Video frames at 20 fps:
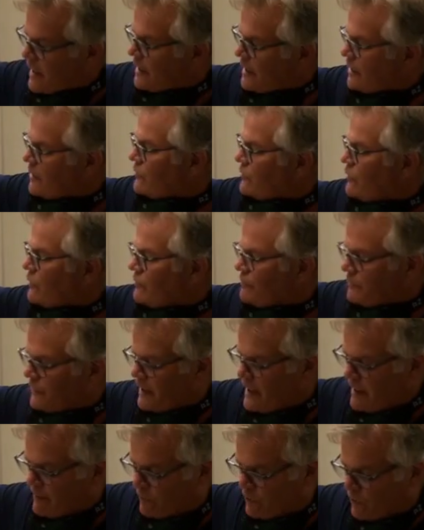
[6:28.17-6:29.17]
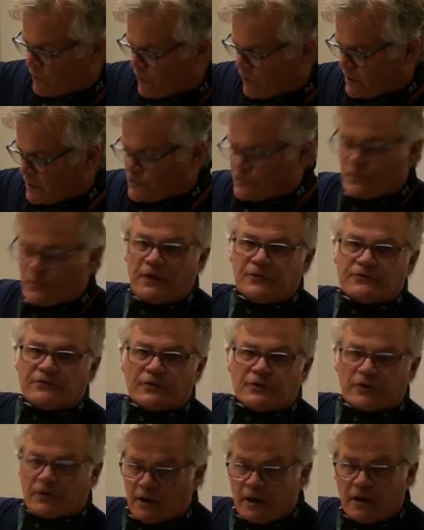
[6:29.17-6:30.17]
room table or a dresser,
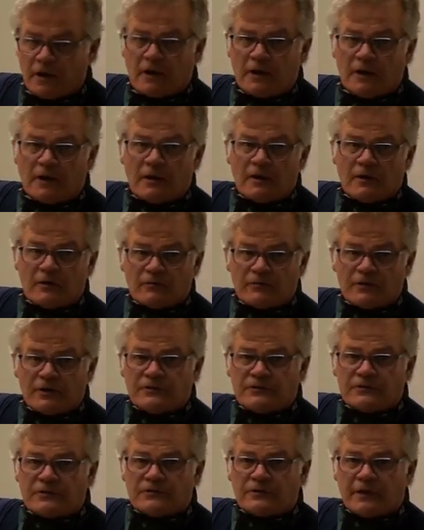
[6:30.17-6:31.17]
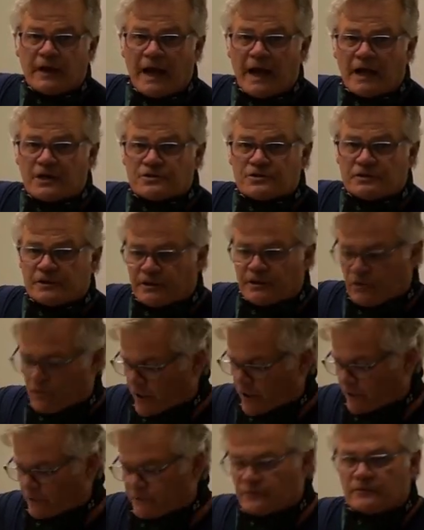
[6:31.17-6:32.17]
this is actually going
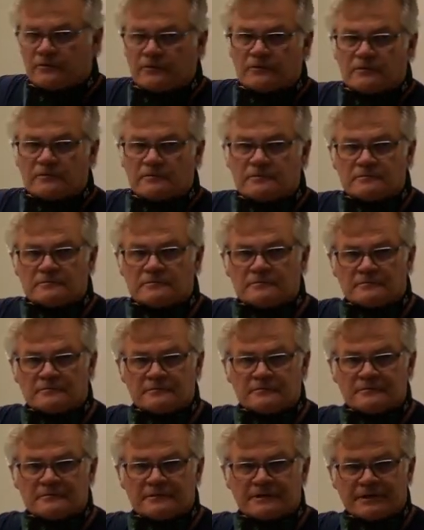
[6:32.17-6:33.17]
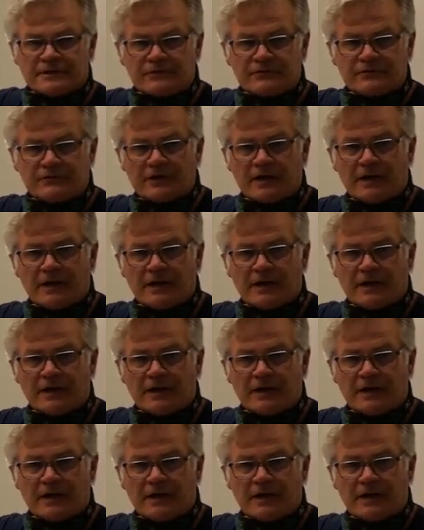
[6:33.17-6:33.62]
to, can you see that?